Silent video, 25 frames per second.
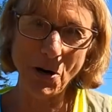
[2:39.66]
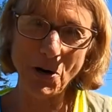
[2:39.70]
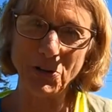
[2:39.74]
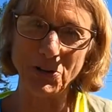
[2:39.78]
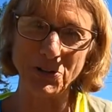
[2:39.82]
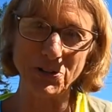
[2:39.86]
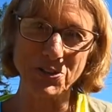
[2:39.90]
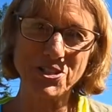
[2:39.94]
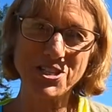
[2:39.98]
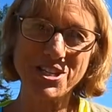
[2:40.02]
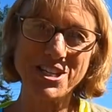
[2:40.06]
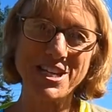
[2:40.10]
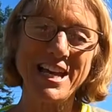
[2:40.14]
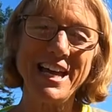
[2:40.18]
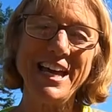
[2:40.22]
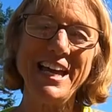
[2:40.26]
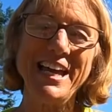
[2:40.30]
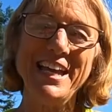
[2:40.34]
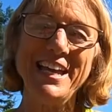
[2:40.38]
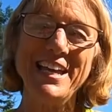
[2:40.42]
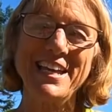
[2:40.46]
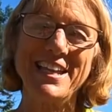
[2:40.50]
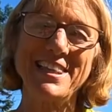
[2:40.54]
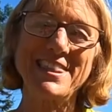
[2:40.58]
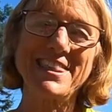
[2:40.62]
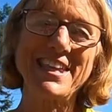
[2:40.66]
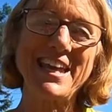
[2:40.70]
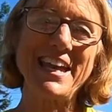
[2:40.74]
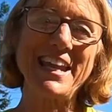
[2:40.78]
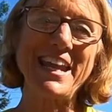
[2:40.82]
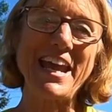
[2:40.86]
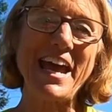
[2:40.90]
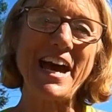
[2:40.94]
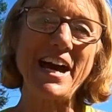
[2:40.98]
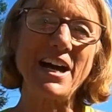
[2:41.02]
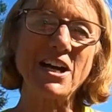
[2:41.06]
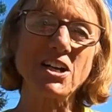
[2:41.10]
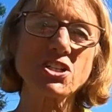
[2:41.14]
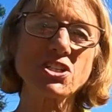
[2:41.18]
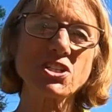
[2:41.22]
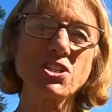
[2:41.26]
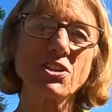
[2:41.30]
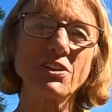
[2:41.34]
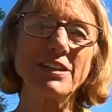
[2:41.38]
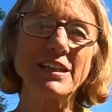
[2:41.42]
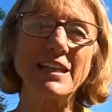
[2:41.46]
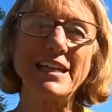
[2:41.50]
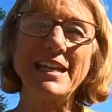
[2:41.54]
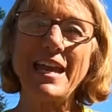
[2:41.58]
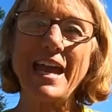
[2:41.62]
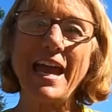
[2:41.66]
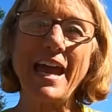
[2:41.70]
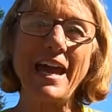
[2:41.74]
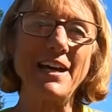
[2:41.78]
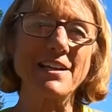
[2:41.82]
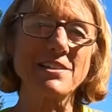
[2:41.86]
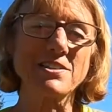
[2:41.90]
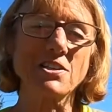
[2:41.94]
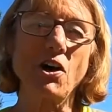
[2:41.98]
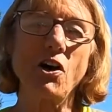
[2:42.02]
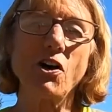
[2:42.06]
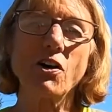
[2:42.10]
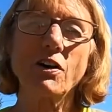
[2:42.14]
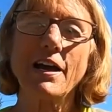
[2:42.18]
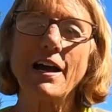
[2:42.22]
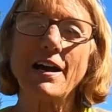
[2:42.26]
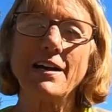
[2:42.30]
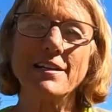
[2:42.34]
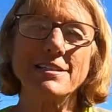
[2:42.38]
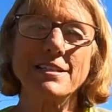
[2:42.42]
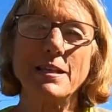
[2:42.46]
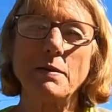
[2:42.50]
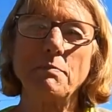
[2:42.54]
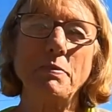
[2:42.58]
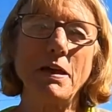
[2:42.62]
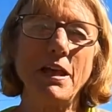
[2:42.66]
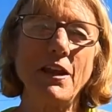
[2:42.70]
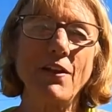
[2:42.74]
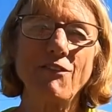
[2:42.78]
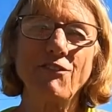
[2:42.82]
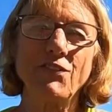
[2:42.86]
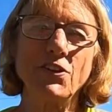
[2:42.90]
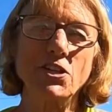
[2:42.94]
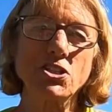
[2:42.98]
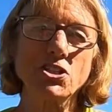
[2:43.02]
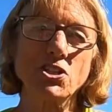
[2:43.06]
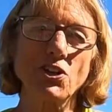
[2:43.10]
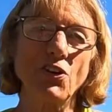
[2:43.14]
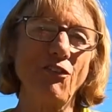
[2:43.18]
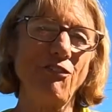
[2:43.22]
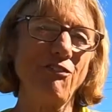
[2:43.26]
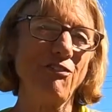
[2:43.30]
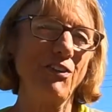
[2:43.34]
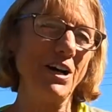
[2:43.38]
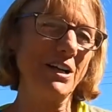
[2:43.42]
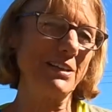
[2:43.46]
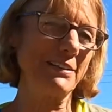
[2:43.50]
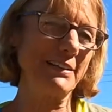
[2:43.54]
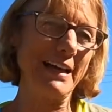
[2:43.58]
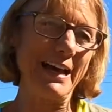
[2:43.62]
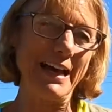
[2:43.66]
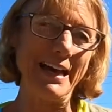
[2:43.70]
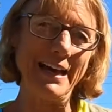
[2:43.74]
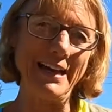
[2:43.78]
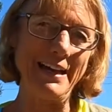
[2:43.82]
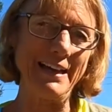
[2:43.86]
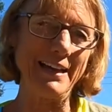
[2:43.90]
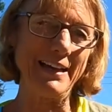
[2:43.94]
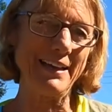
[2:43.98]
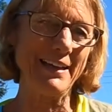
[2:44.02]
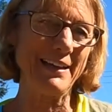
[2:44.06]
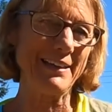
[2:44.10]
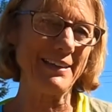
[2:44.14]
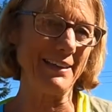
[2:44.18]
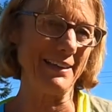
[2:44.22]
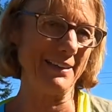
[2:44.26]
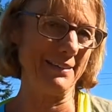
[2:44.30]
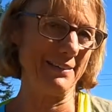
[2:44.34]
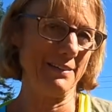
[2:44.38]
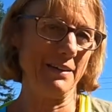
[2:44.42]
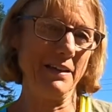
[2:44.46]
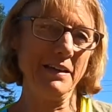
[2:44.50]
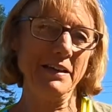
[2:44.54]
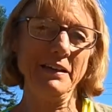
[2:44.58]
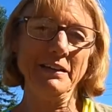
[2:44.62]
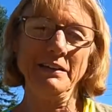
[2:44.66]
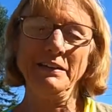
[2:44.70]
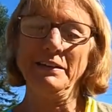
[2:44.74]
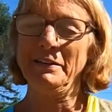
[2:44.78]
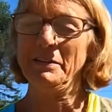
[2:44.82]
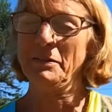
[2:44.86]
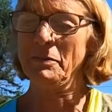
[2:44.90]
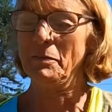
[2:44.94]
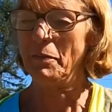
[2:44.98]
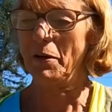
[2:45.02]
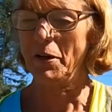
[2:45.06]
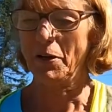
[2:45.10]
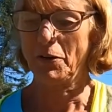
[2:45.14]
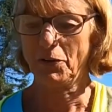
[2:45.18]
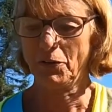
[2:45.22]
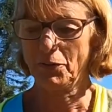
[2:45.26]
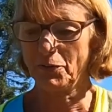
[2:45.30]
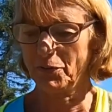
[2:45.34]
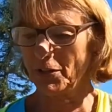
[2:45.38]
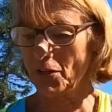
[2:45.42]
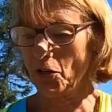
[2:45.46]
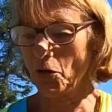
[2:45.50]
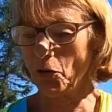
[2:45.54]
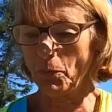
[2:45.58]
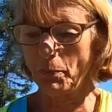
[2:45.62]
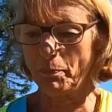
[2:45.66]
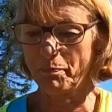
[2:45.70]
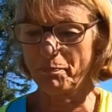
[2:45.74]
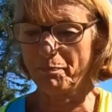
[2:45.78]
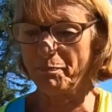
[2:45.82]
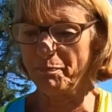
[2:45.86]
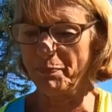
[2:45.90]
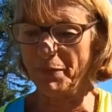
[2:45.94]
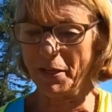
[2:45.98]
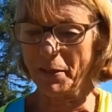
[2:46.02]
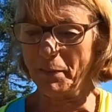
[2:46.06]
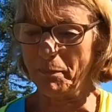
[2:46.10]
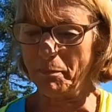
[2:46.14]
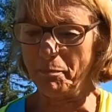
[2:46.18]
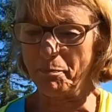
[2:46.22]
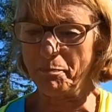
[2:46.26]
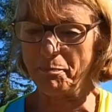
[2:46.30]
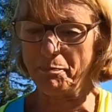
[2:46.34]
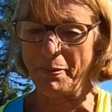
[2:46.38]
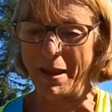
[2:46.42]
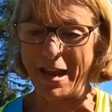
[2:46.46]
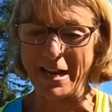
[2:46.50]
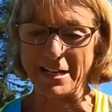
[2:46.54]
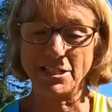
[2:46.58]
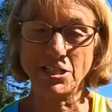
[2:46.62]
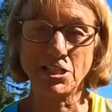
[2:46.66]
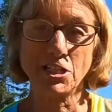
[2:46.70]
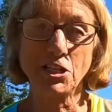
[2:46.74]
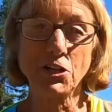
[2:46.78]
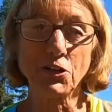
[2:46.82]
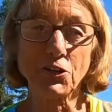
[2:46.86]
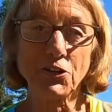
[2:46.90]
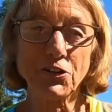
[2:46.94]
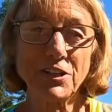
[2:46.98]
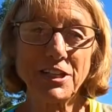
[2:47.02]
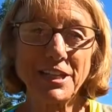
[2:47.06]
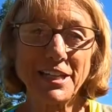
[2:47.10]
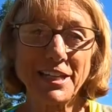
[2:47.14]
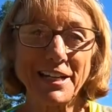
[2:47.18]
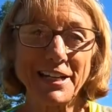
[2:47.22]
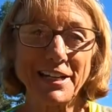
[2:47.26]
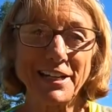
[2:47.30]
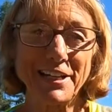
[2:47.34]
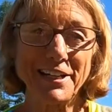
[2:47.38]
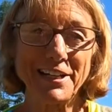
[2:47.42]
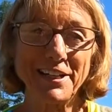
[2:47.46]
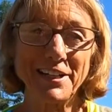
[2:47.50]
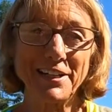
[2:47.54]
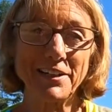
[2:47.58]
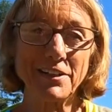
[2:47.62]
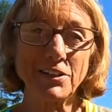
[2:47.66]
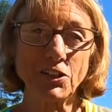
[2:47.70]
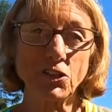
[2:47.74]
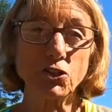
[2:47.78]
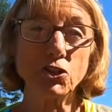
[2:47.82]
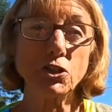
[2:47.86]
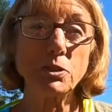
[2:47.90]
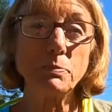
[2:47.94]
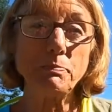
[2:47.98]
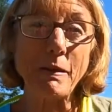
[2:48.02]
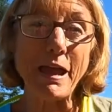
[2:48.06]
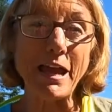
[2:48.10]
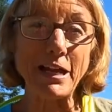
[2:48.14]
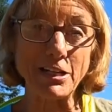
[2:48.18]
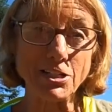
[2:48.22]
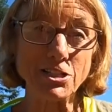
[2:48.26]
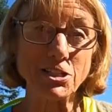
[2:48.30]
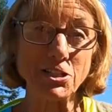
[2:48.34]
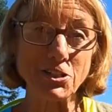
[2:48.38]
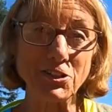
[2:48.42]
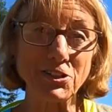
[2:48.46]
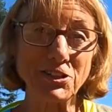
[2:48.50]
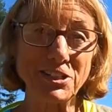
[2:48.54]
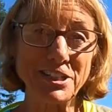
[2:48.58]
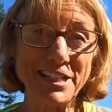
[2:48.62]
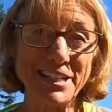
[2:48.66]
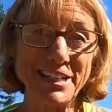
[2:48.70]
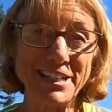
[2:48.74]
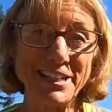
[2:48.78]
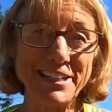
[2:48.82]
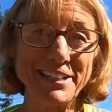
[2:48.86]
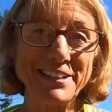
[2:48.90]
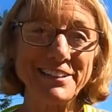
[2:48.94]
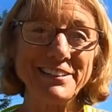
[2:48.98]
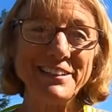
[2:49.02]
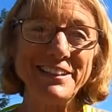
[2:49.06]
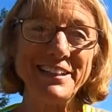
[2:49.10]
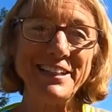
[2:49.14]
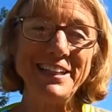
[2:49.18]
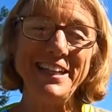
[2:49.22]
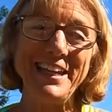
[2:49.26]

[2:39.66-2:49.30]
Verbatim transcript: mulch that actually has all kinds of beneficial fungi and oh oh bacteria, good bacteria,